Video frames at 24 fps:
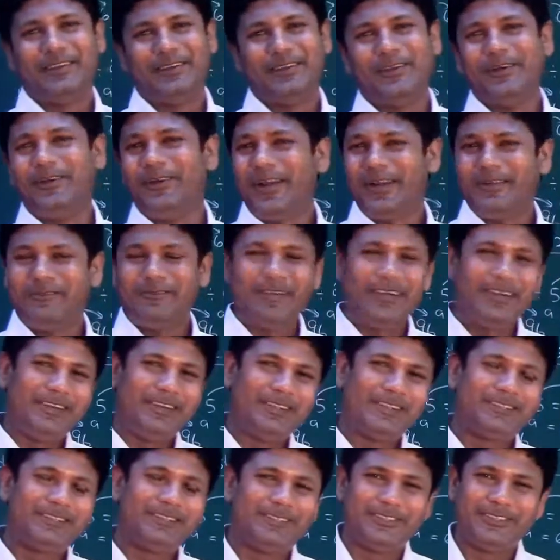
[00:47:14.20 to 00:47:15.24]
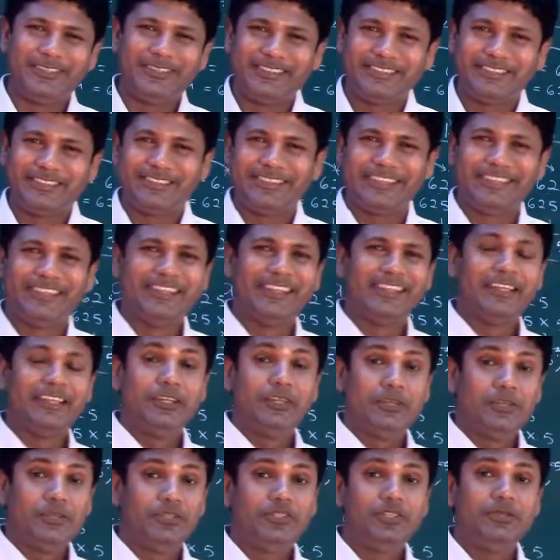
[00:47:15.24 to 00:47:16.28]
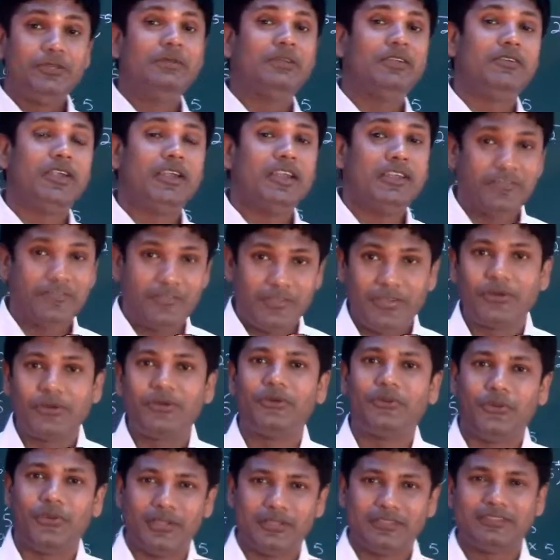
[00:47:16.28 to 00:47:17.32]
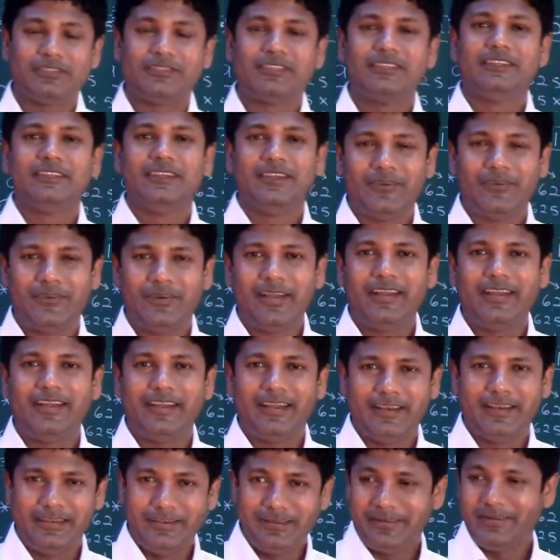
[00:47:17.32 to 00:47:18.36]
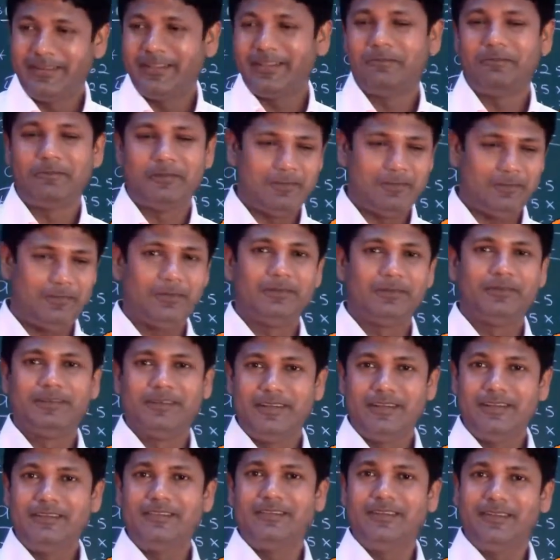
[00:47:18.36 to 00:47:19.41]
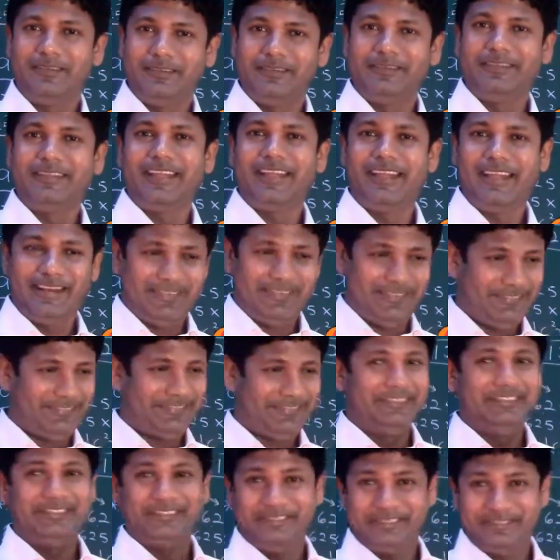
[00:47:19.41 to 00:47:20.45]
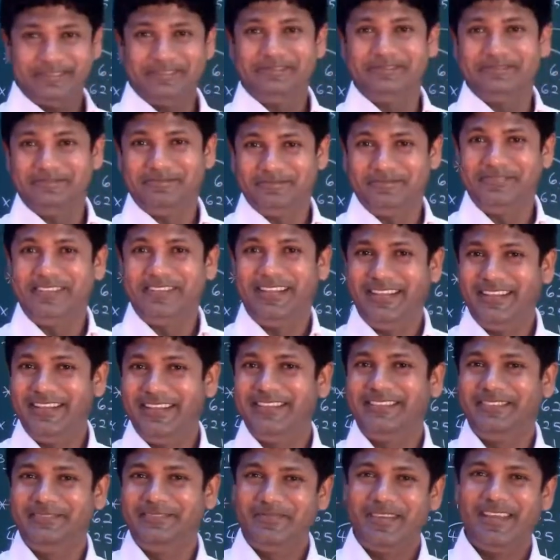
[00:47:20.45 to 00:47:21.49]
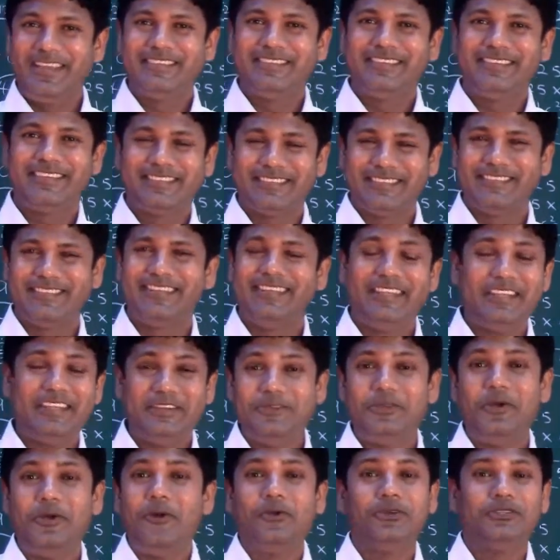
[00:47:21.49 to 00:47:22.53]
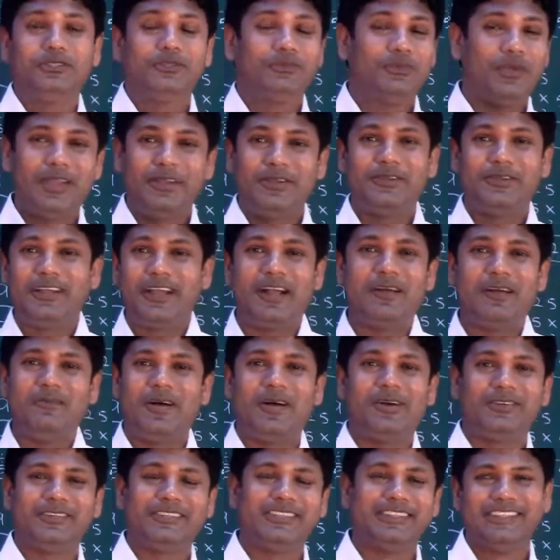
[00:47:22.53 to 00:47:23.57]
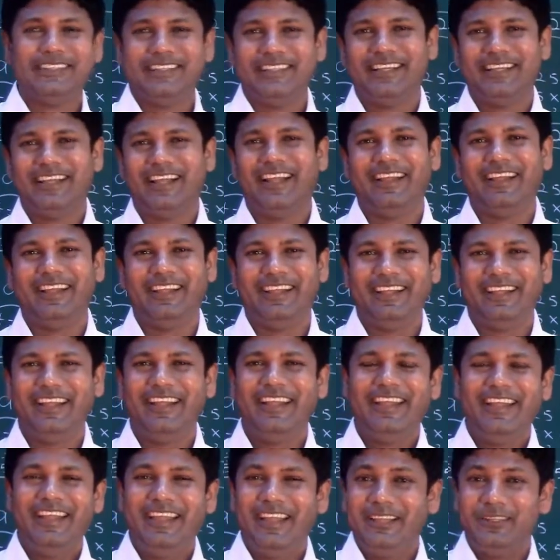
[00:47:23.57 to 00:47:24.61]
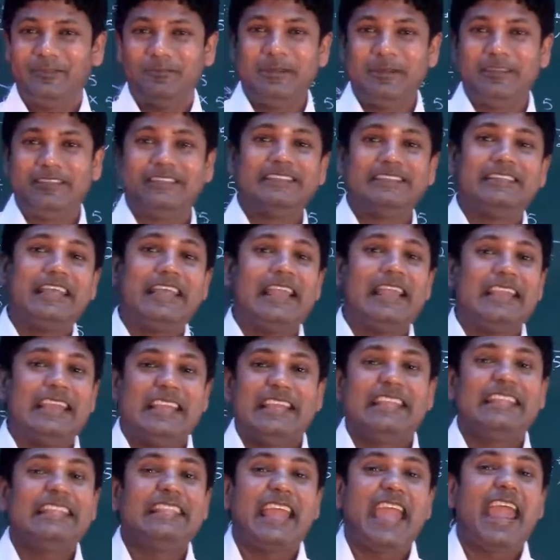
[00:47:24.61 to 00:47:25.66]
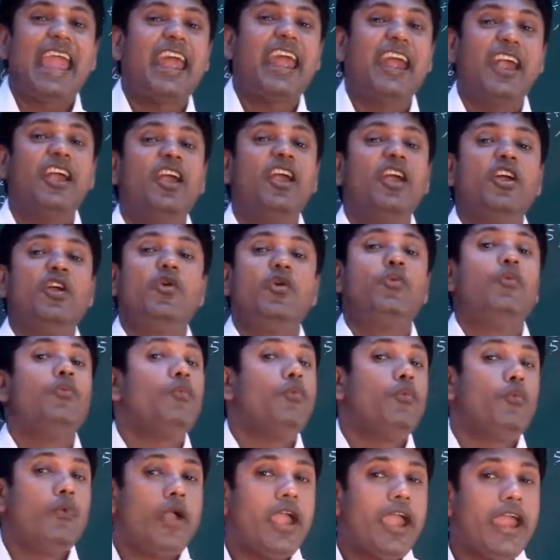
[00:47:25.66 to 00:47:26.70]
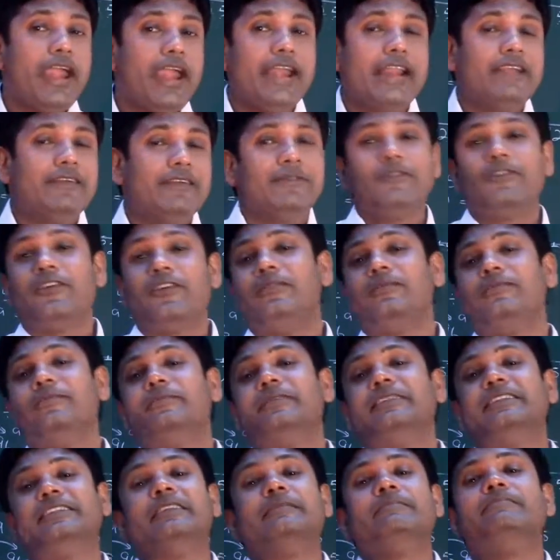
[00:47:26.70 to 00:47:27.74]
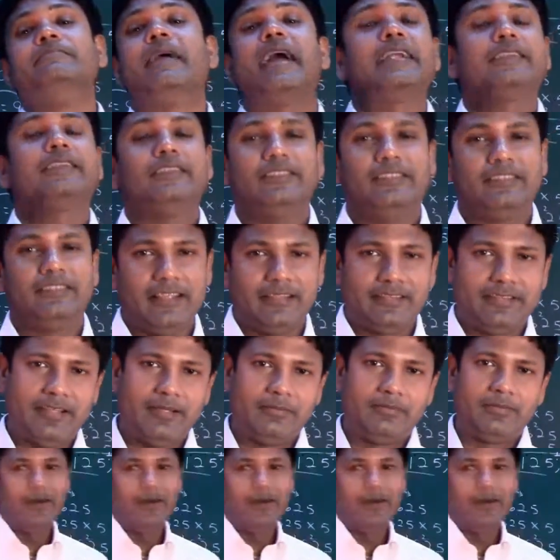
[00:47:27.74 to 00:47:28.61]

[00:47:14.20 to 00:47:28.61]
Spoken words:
Alright, my dear students, you should be ready for your quiz, alright? And look at Pablo. Oh, look at that. He is amazing, isn't he? He knows when to come out. He's been standing there waiting for Mr. Mac to say something.